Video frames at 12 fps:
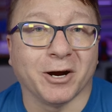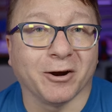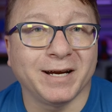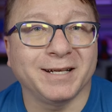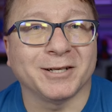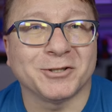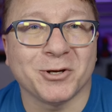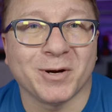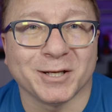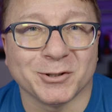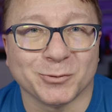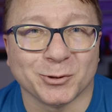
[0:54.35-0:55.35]
All right, let's go
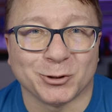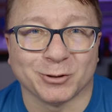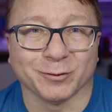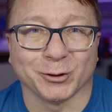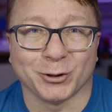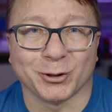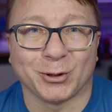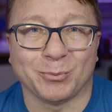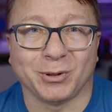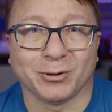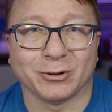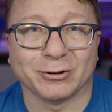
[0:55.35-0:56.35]
ahead and switch over to the
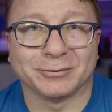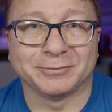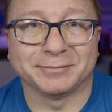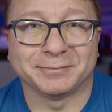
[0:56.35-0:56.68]
computer.